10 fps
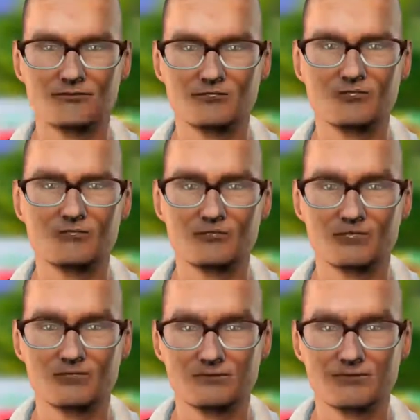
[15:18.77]
So
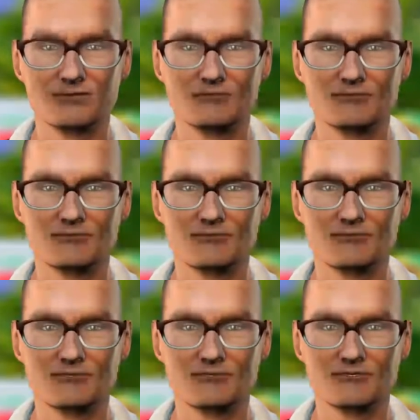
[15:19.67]
clearly,
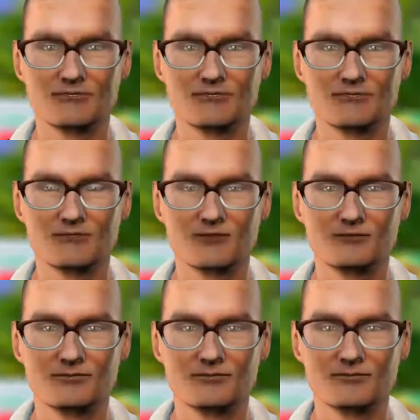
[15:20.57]
the
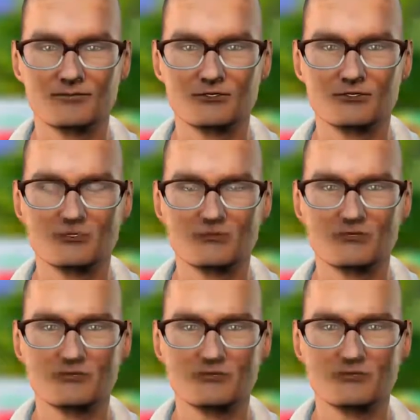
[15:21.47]
Prophet Muhammad was
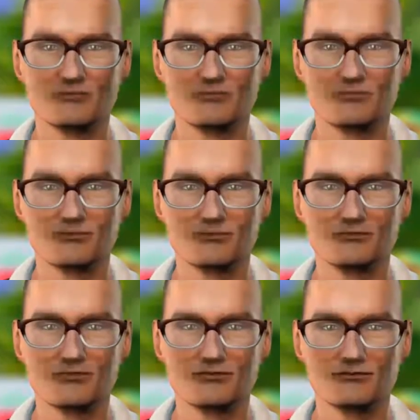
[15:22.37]
not motivated
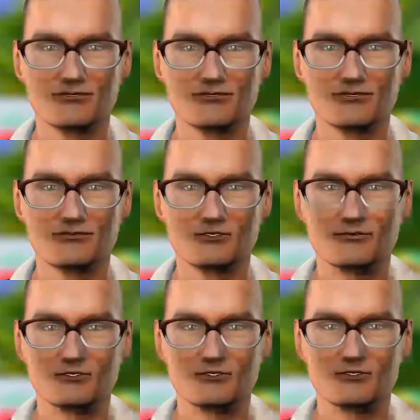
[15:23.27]
by worldly
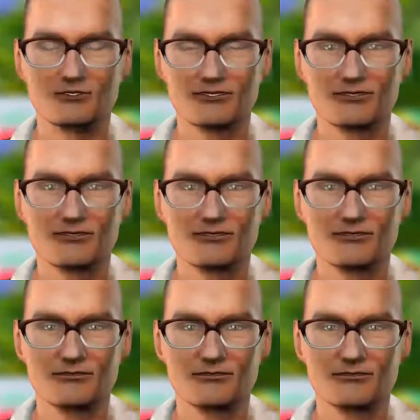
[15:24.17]
desires.
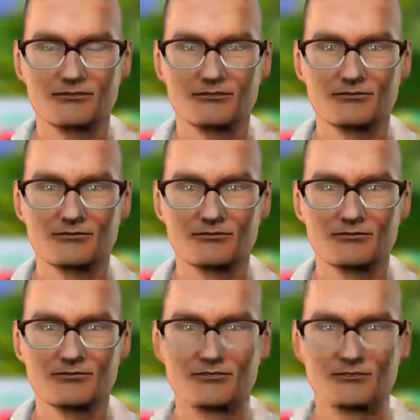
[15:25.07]

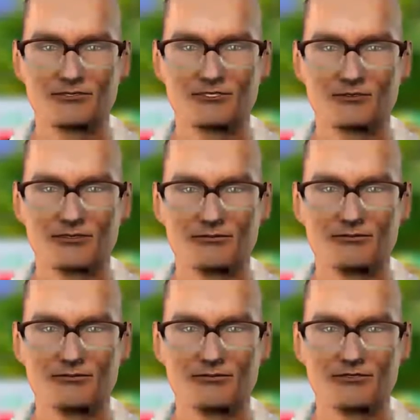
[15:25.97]
And we have to
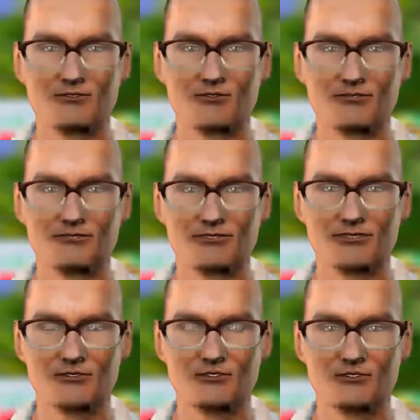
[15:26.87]
again
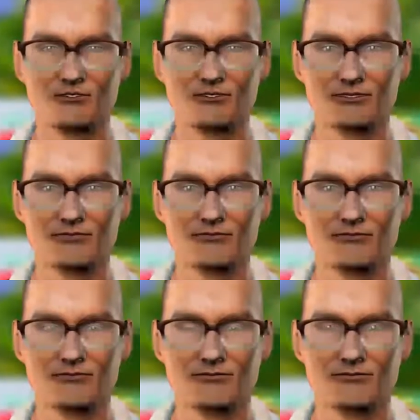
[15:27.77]
pose the question,
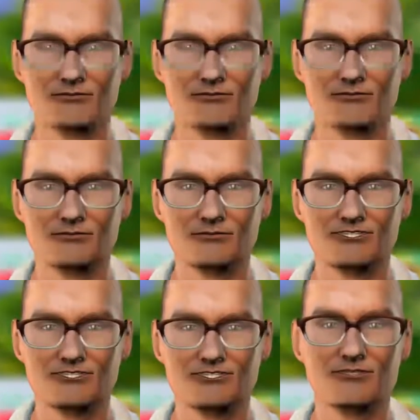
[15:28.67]

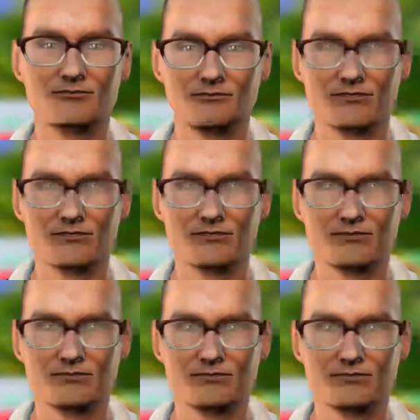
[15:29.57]
is this the manner
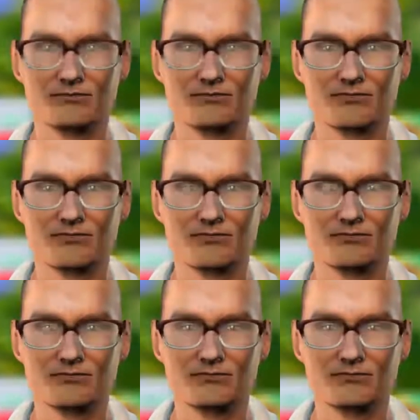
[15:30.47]
of a liar?
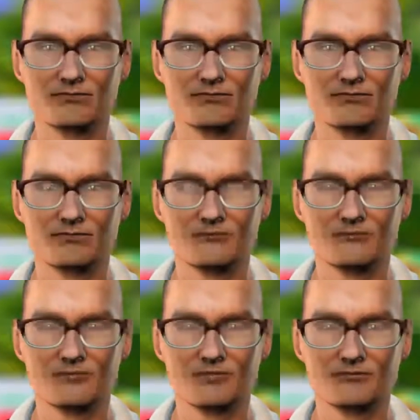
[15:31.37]

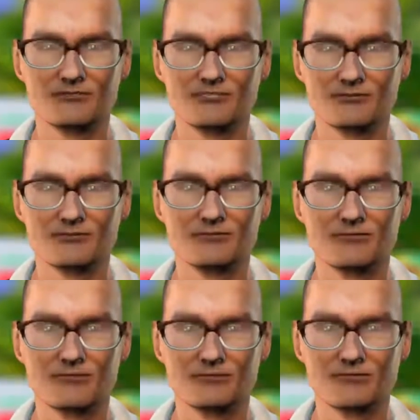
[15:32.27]
Is this the
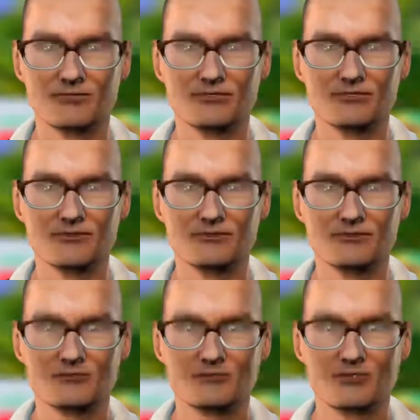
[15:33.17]
manner of a
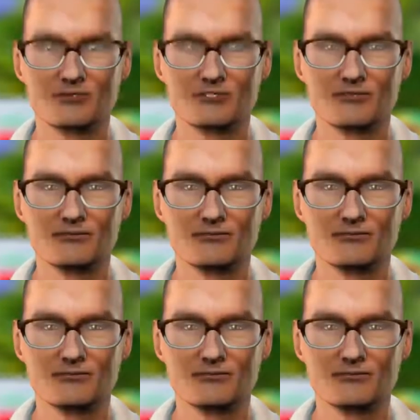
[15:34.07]
deluded person?